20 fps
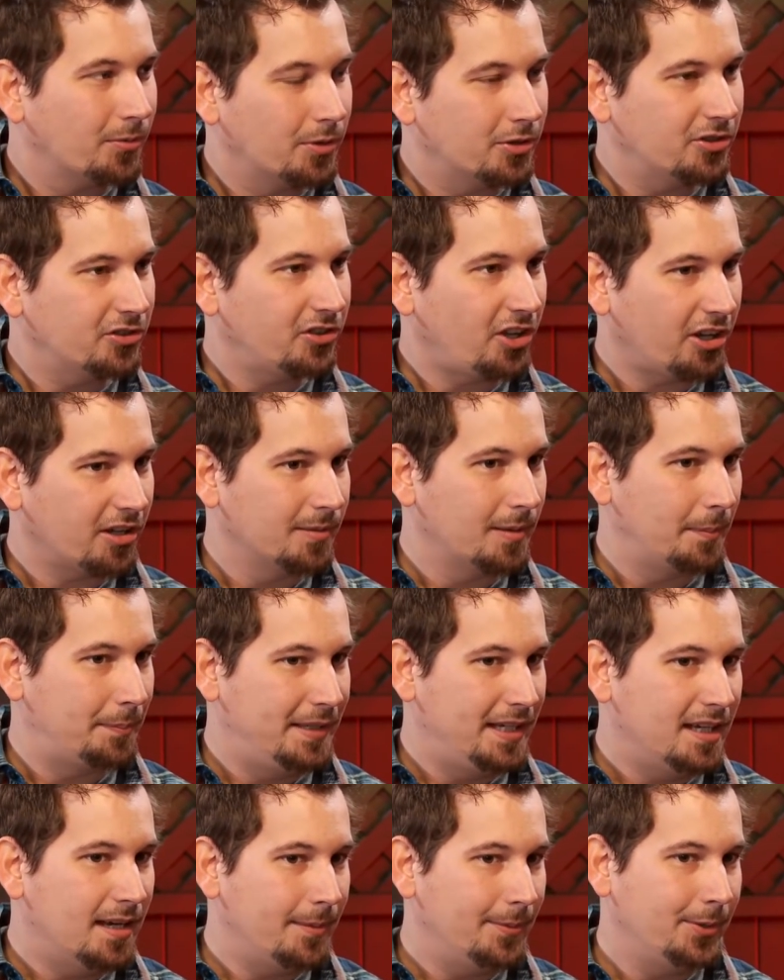We're just talking about
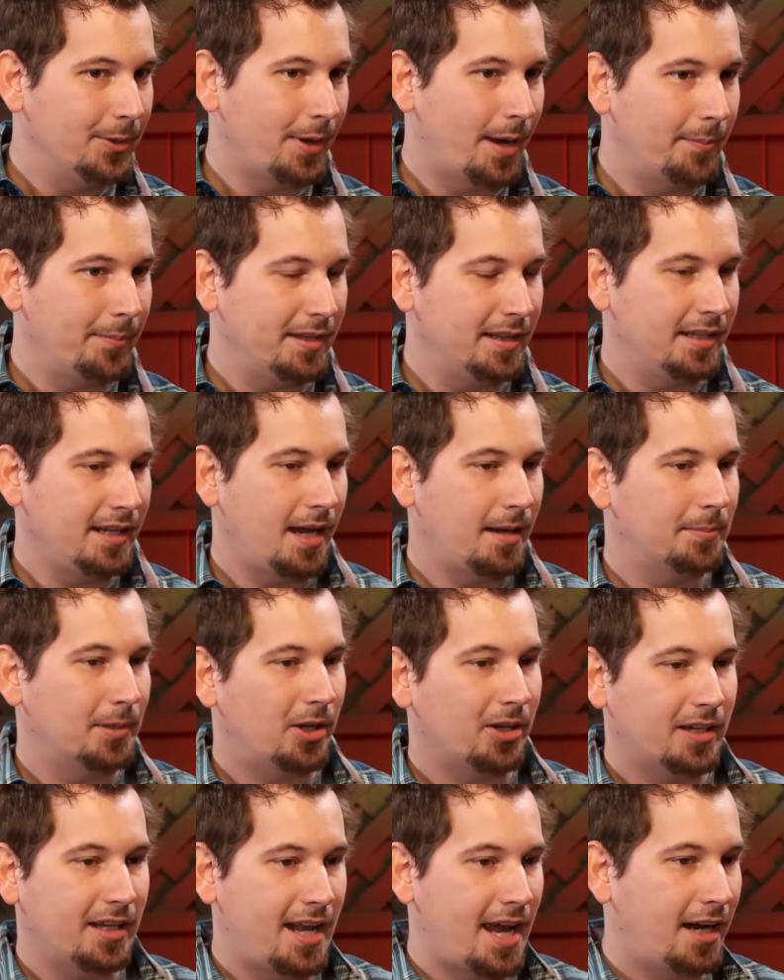PWM and the A
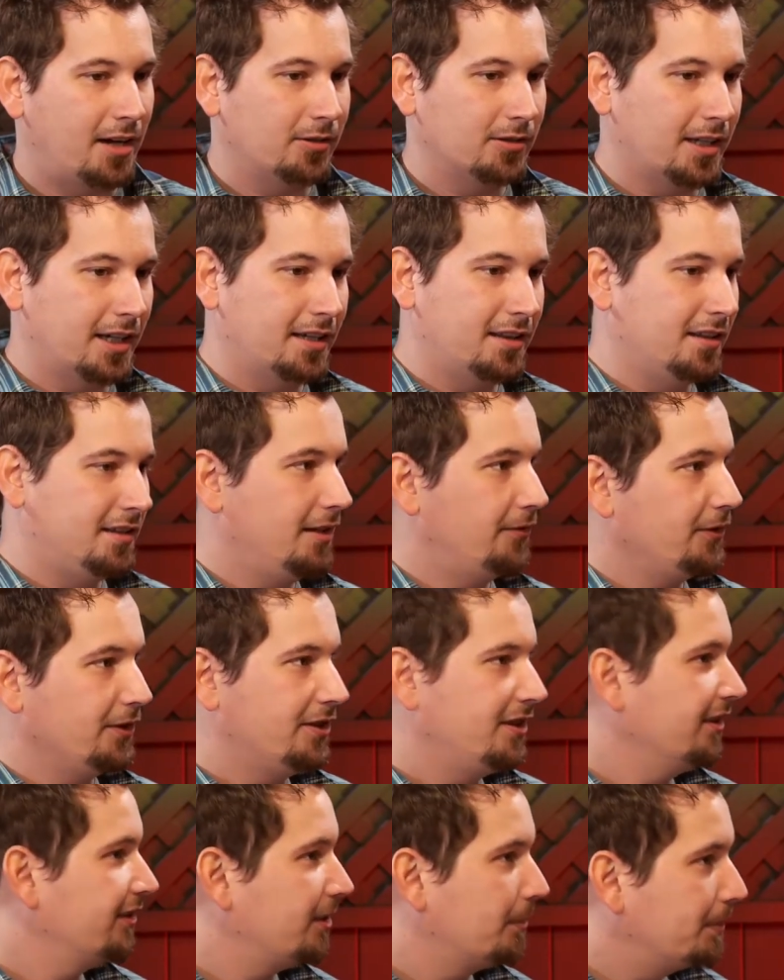block and how like the
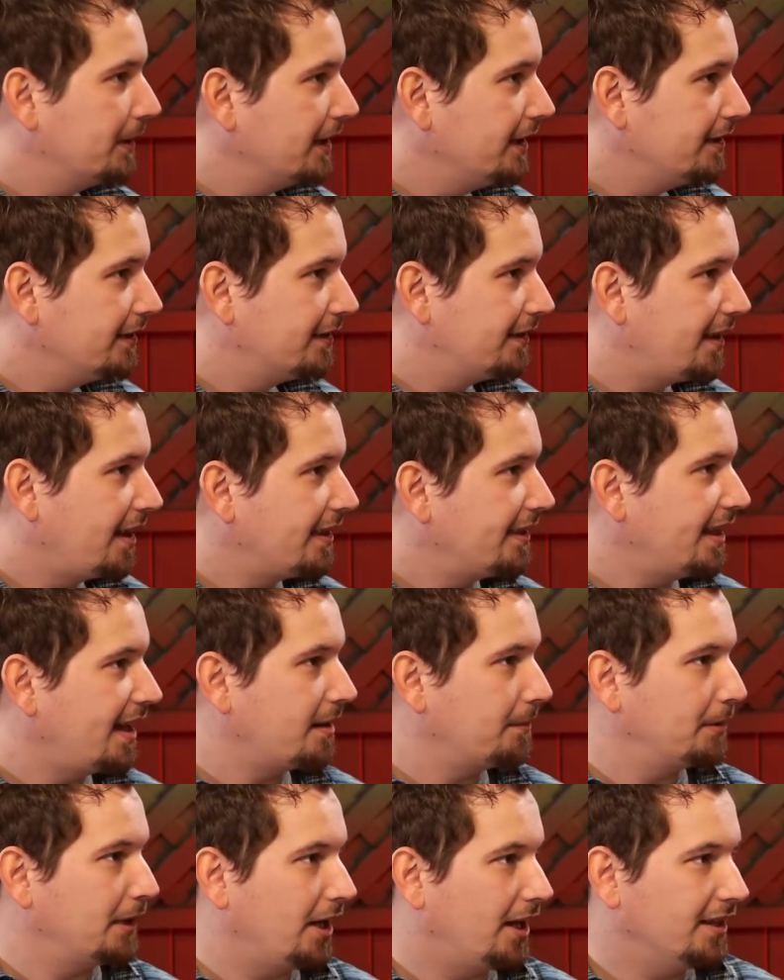different disciplines that
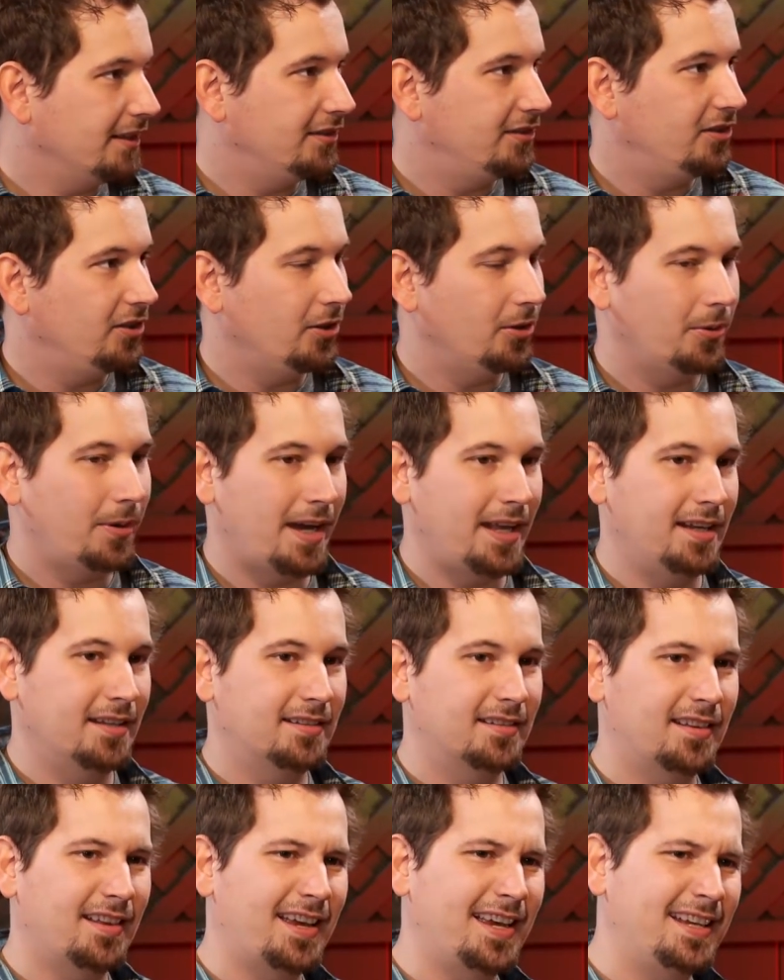applies to, and
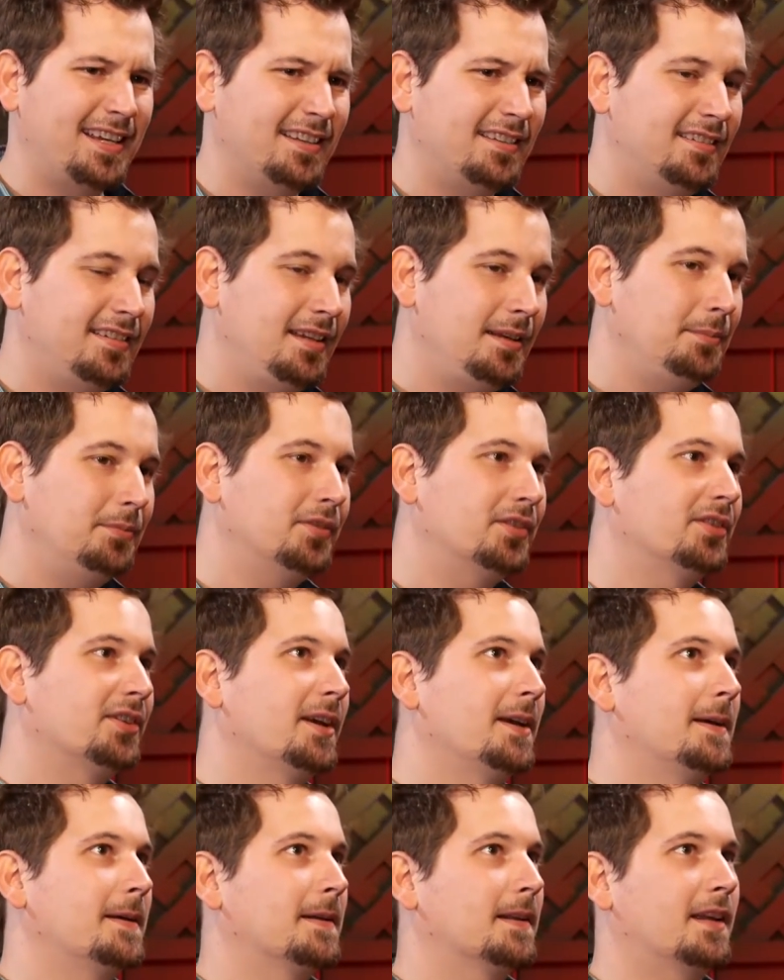it's like it seems
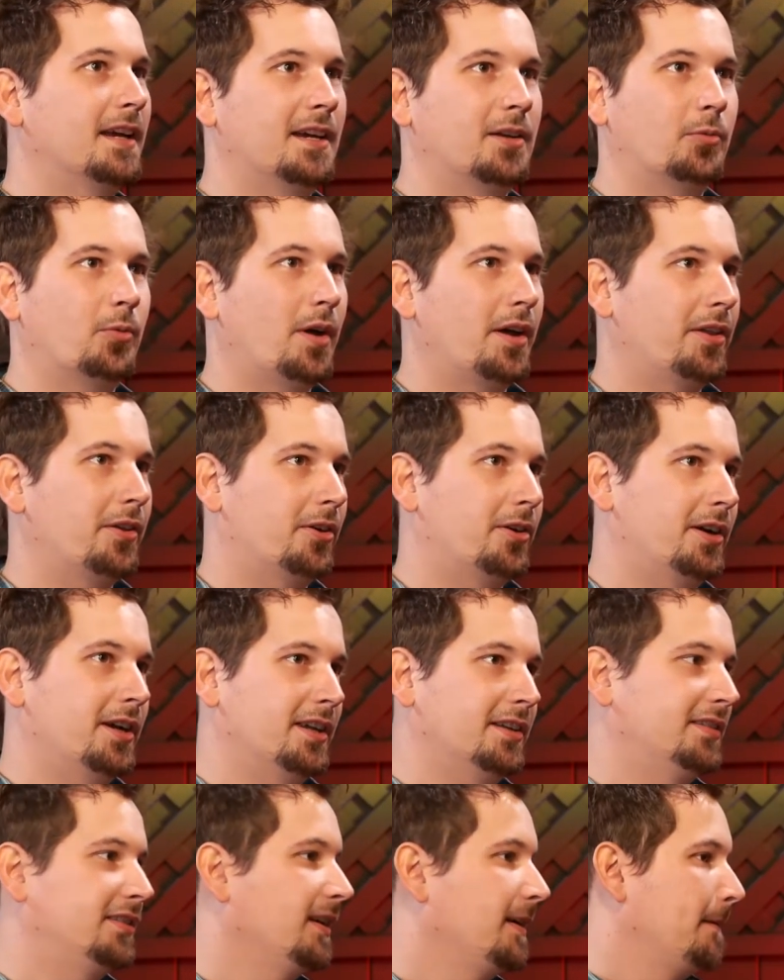like whether
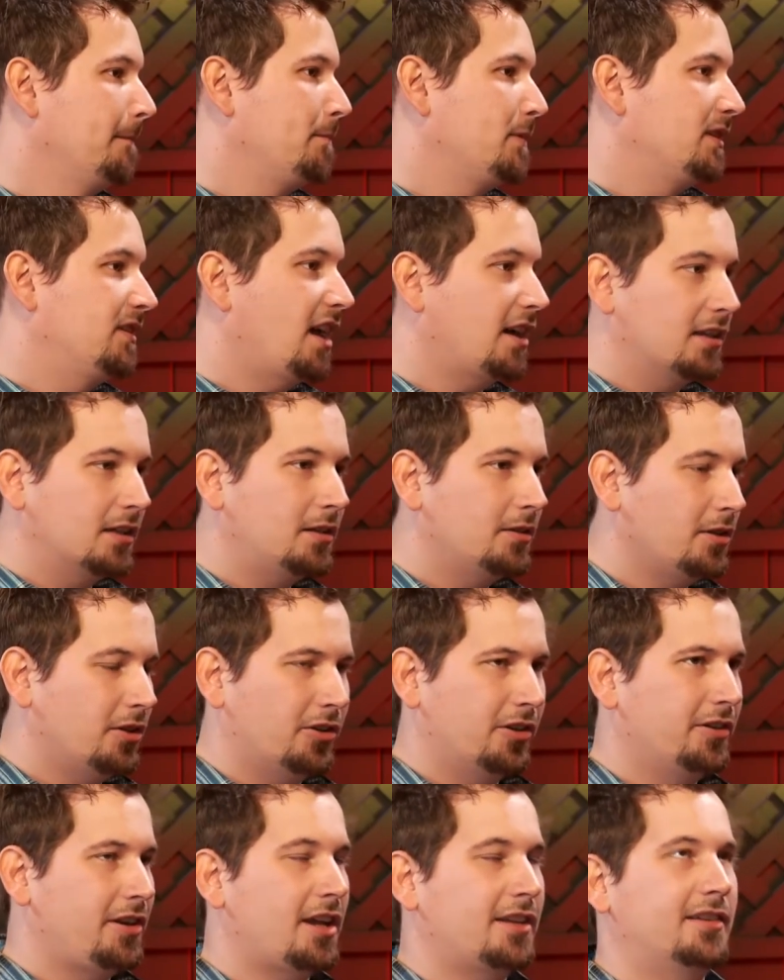it's not
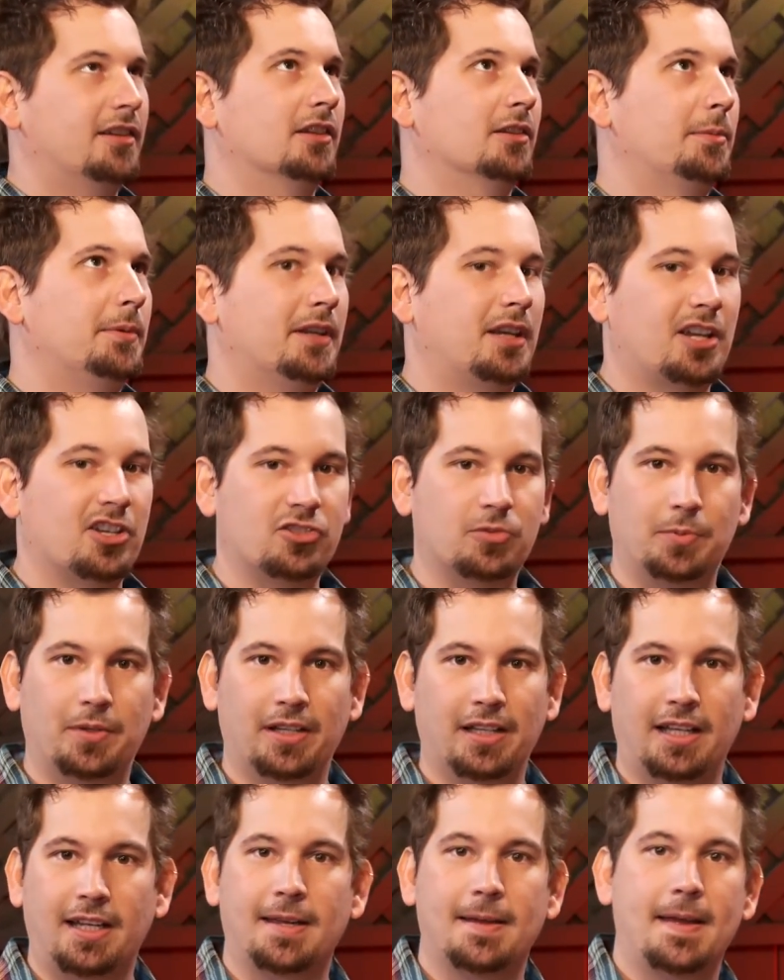telecommunications,
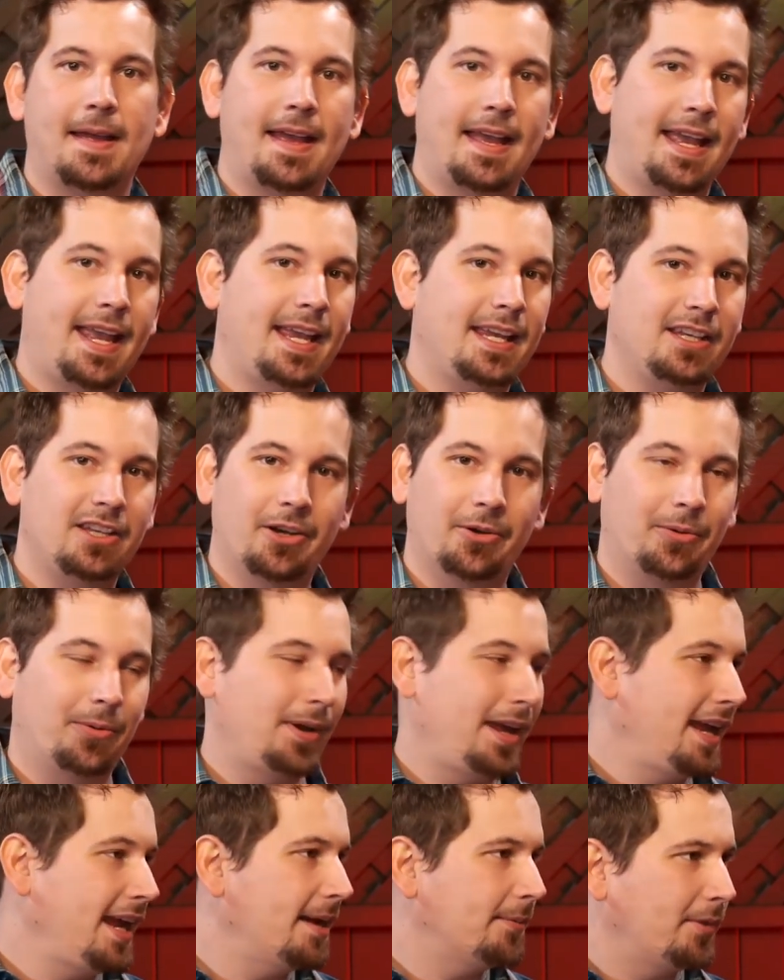but like, you
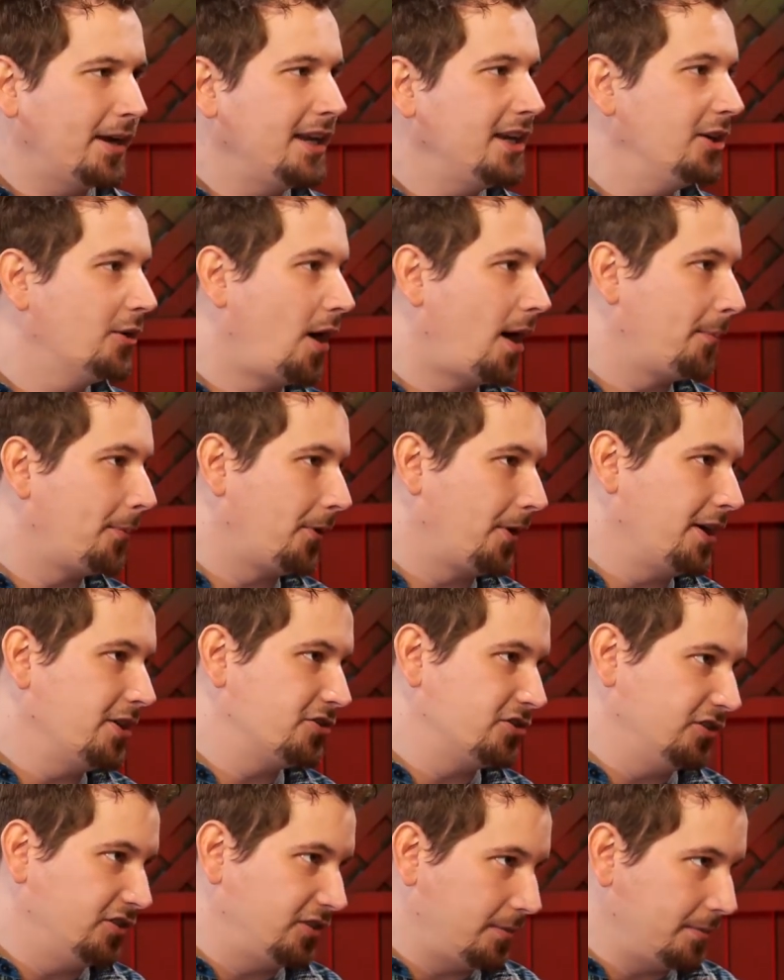know, ham radio
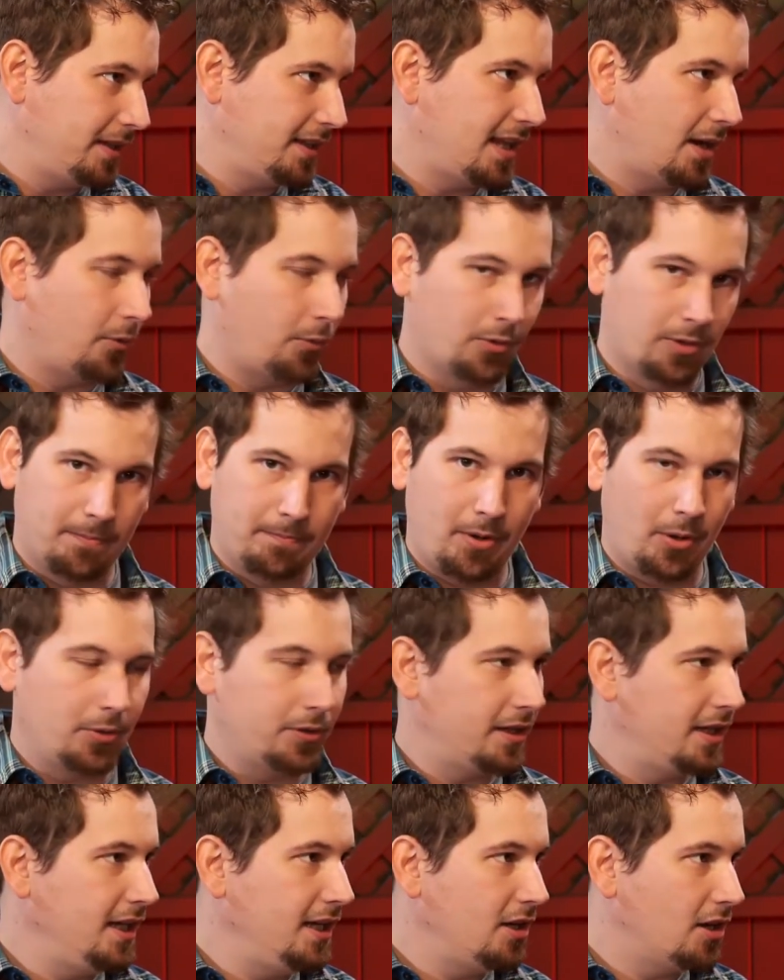operations, something that we're
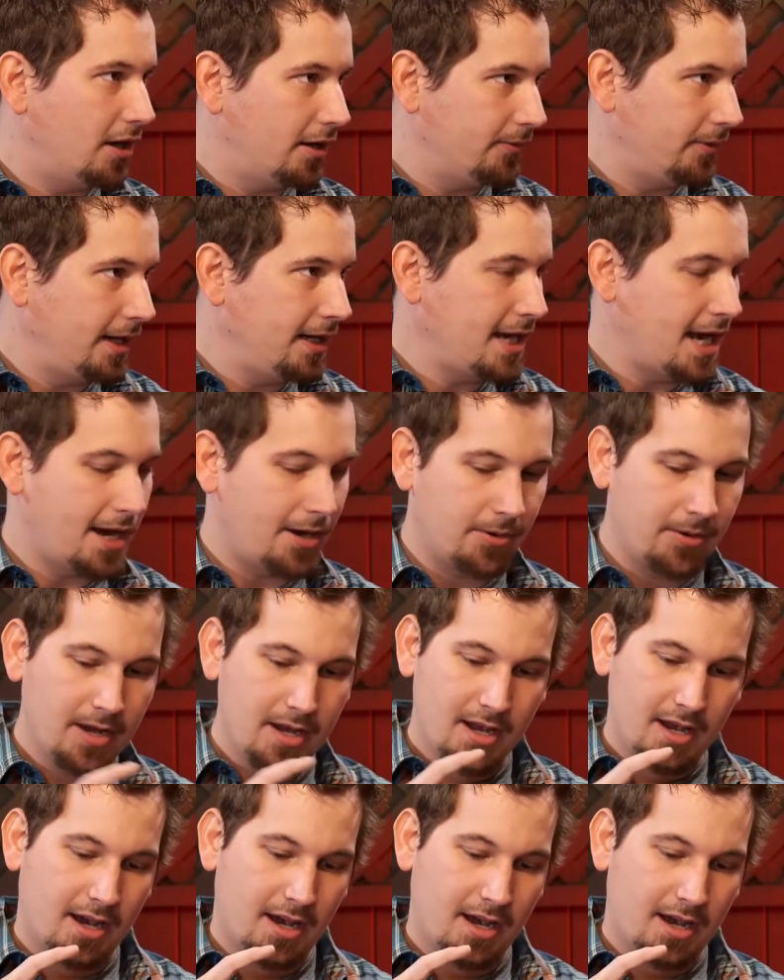both keen on right now,